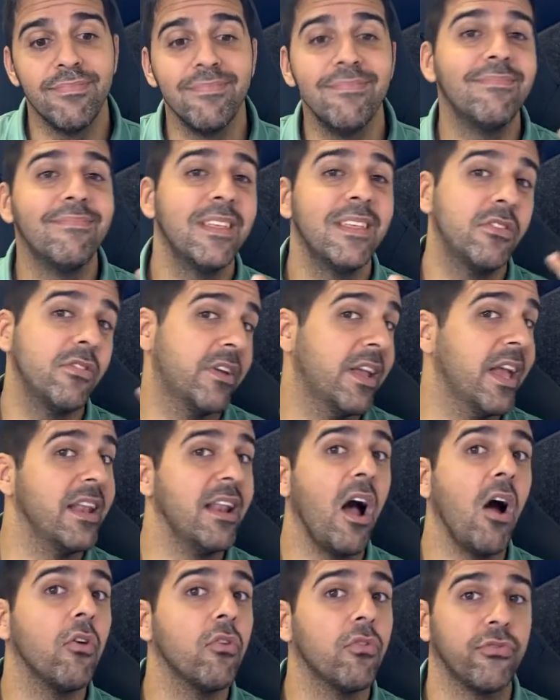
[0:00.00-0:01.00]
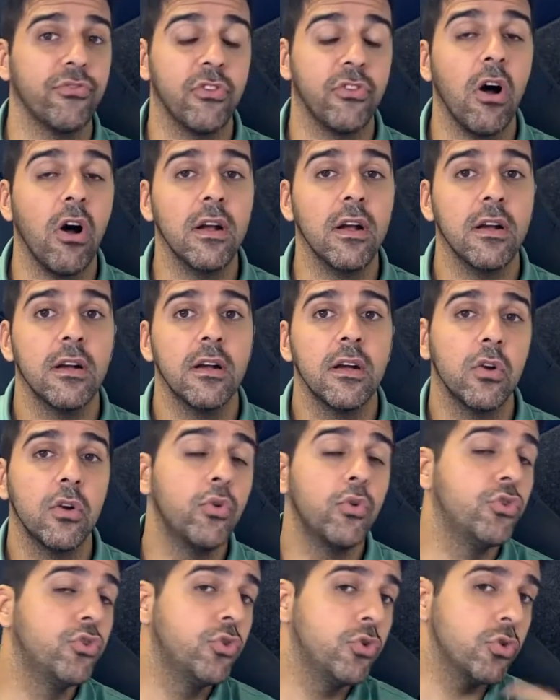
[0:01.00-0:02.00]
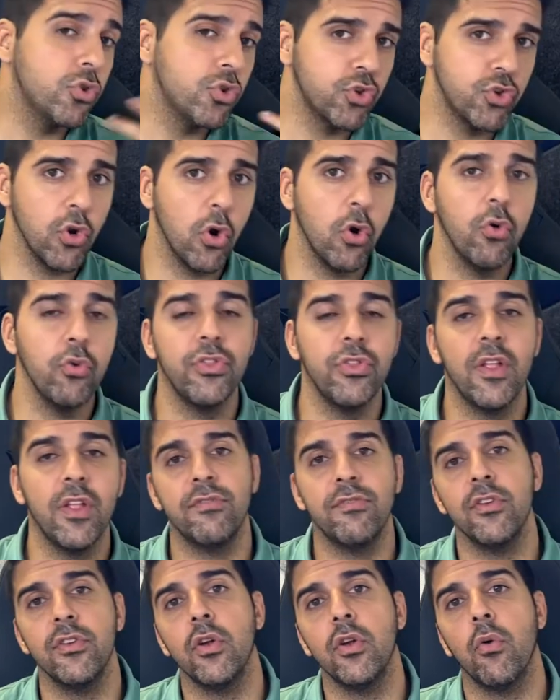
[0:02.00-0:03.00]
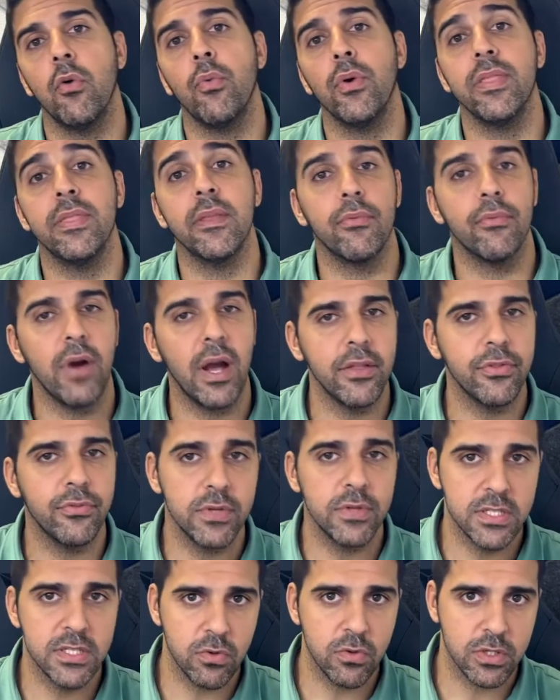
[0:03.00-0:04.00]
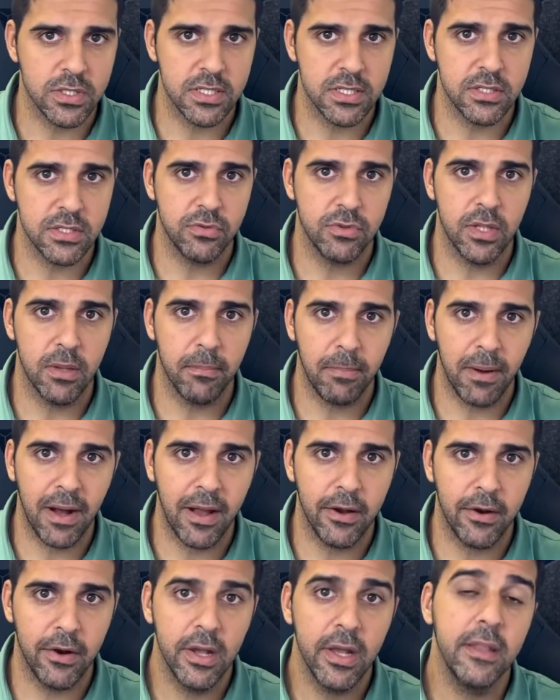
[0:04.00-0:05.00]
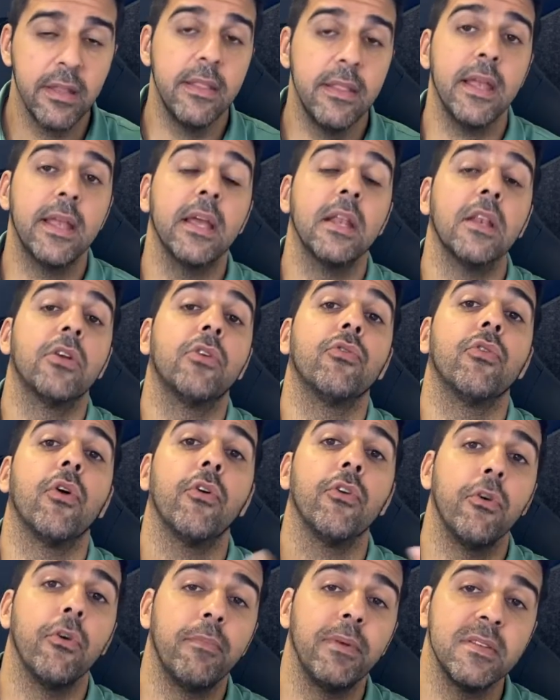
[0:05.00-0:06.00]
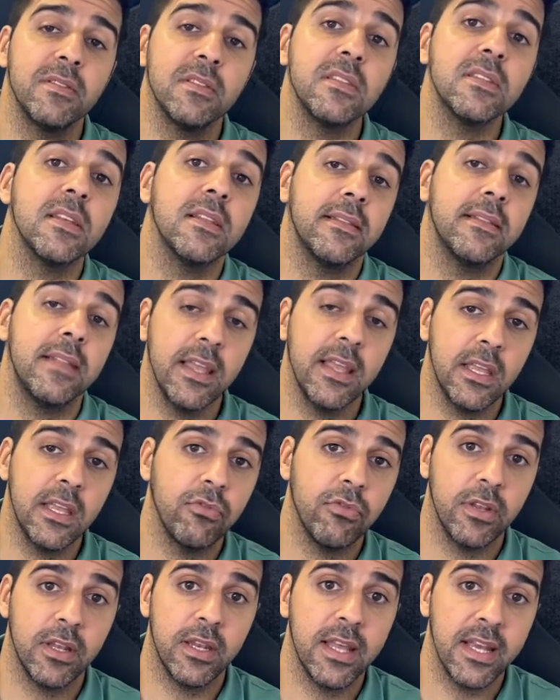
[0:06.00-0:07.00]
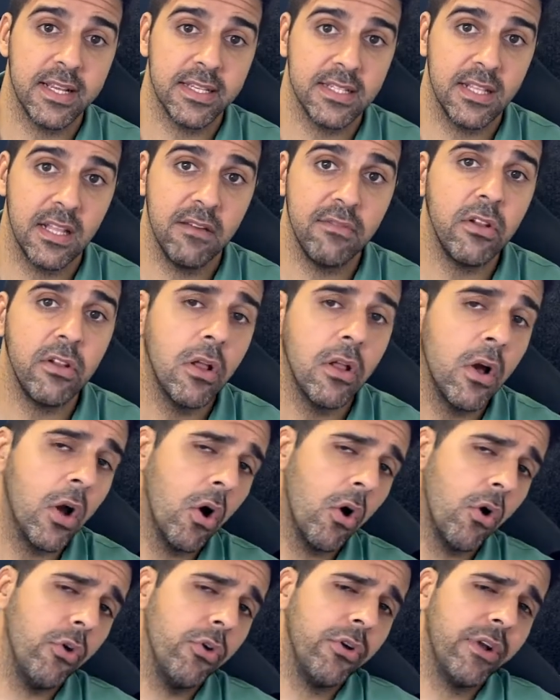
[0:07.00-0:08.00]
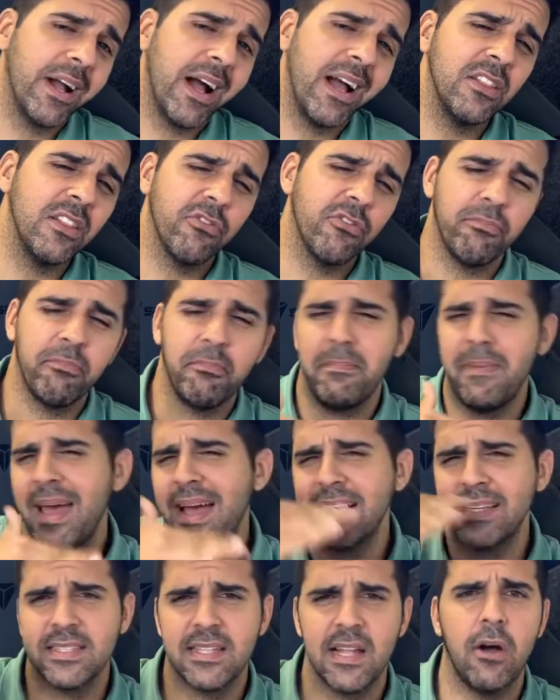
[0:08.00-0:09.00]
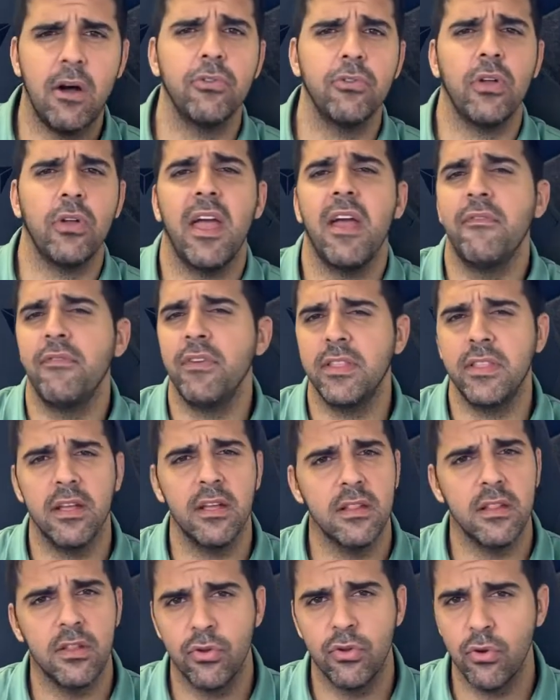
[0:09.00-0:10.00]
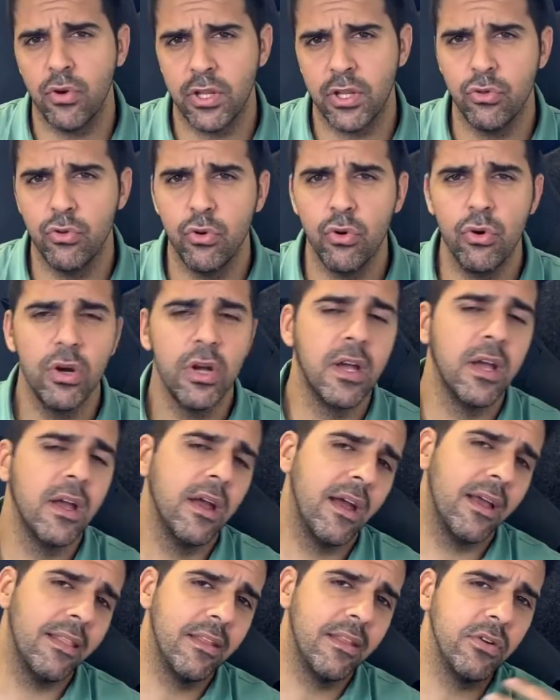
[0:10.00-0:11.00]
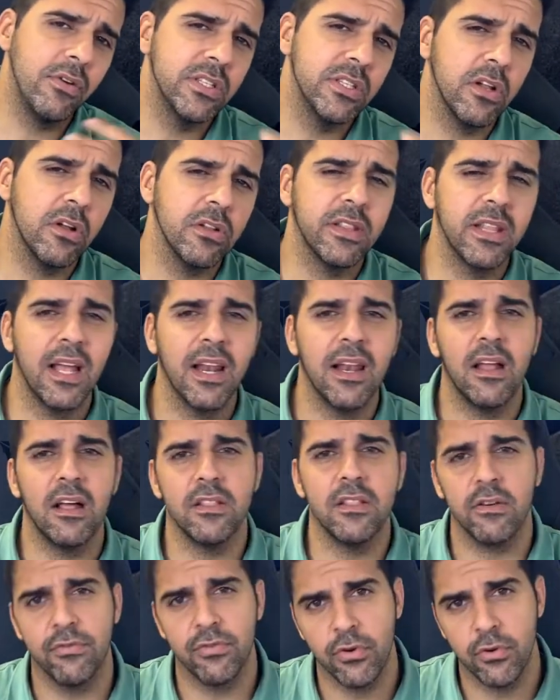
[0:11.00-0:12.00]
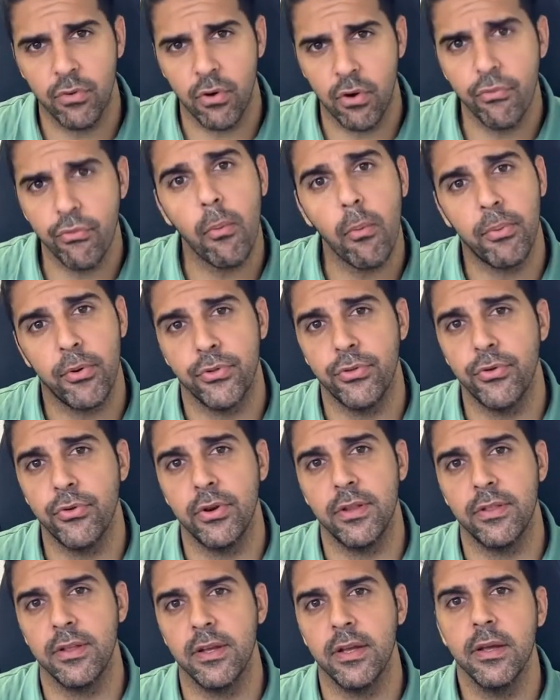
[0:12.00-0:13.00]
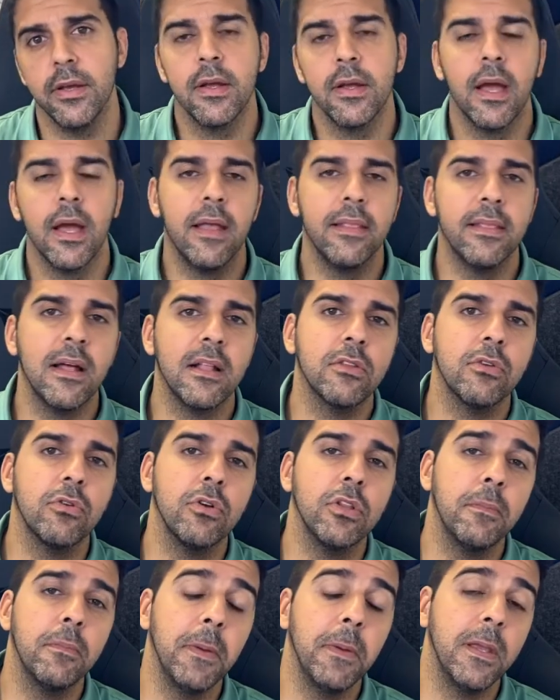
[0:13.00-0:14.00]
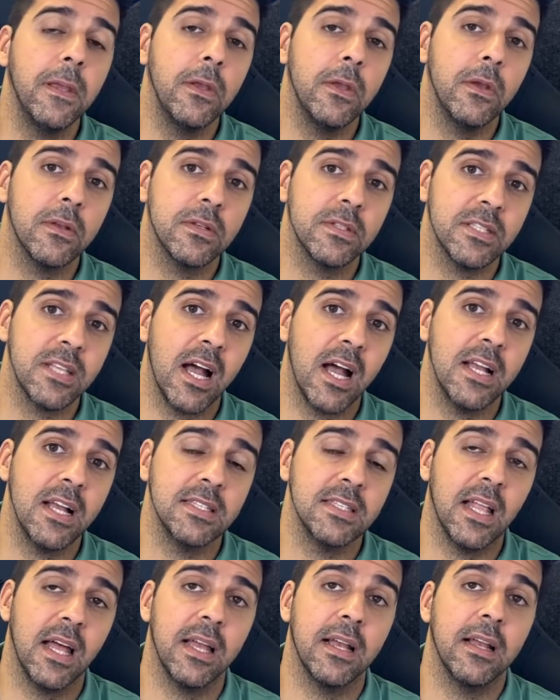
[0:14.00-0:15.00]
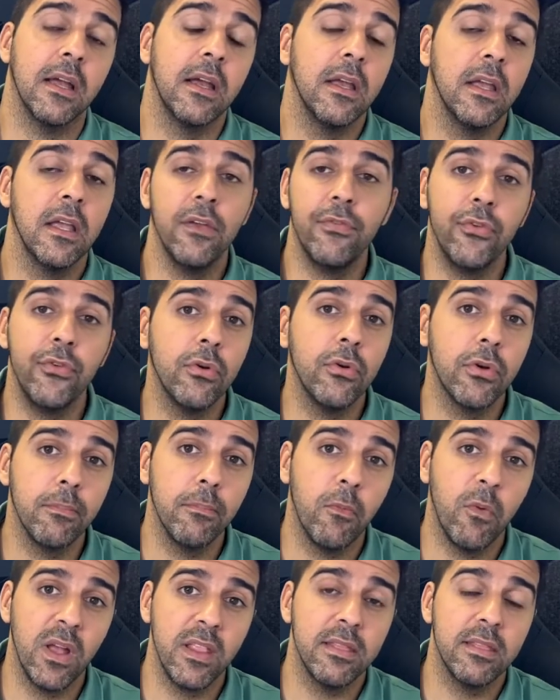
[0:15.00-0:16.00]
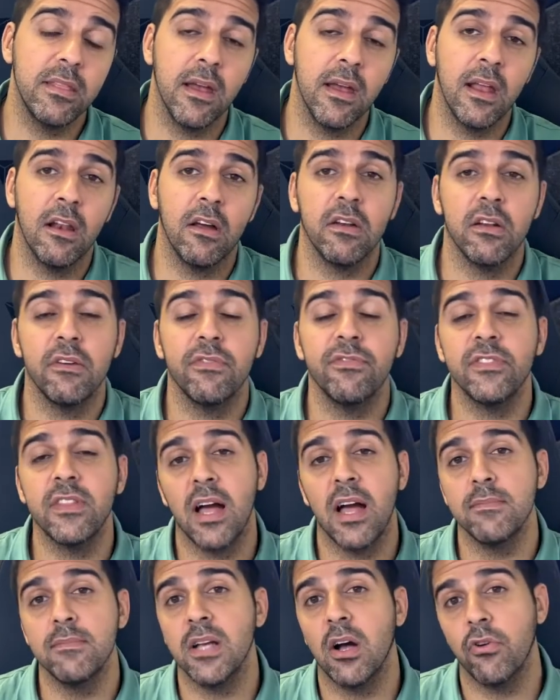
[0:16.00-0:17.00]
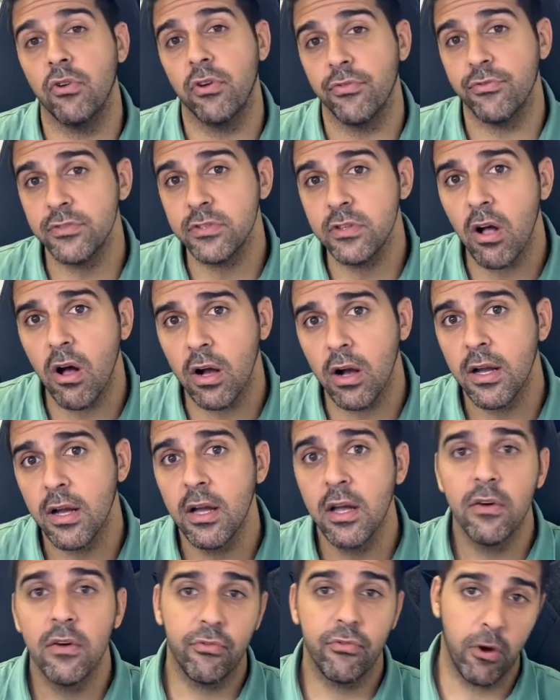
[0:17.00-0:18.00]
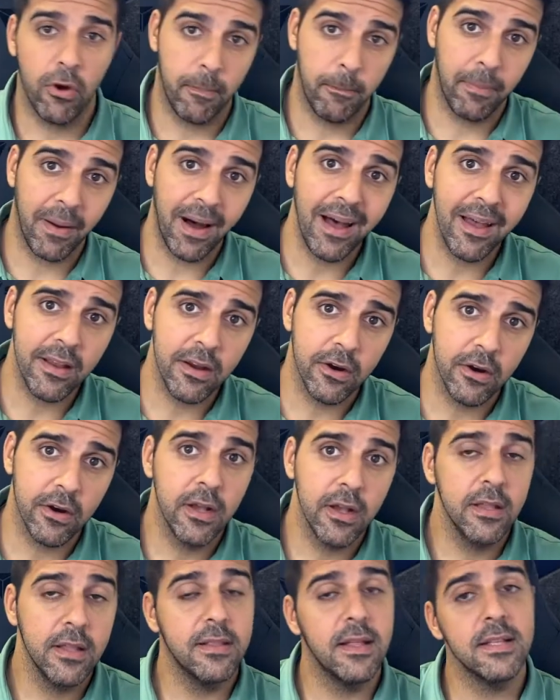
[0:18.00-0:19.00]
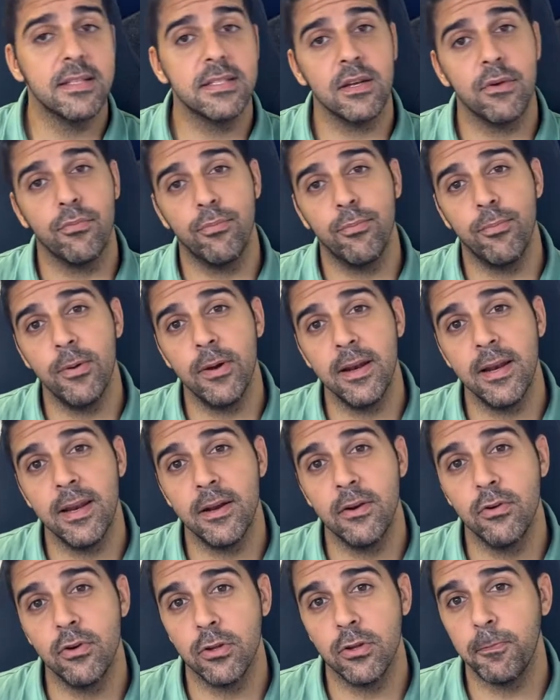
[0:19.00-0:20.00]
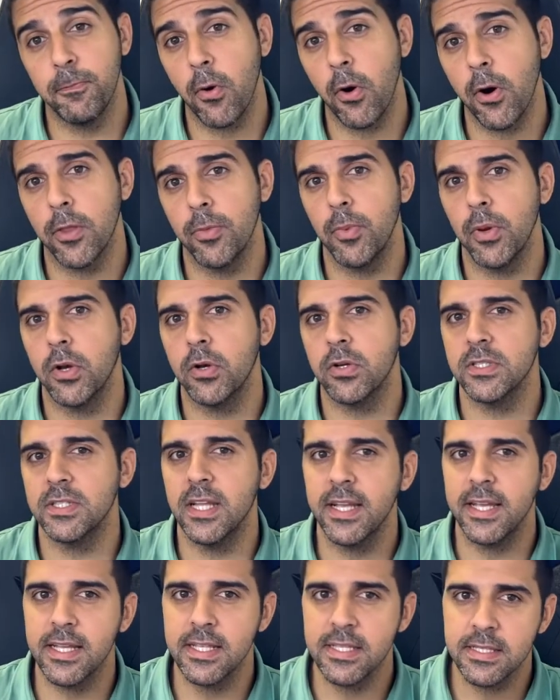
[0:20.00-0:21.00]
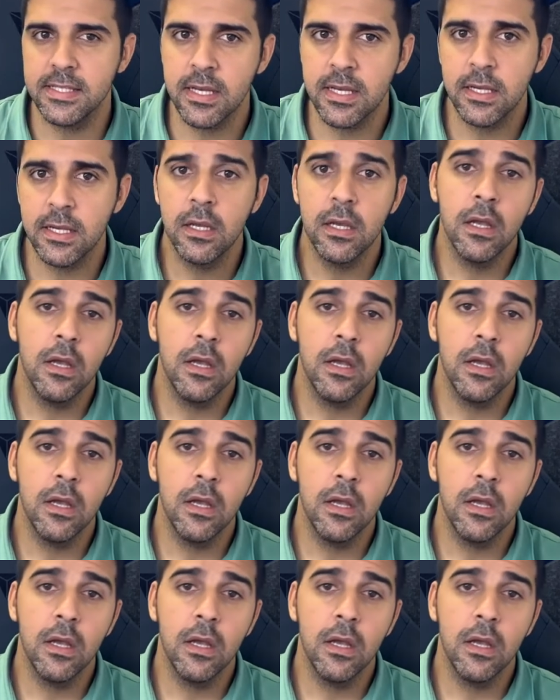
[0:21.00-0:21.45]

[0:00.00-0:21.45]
did you get out of stock? Could you show that, you know, with the right resources to the buyer, they can grow your business and take it to the next level? Or you kind of maxed out everything that you could do and there is not a lot of growth opportunity? And that could be signs like if you went a lot of times out of stock for a buyer, that's a really good point, because they can say,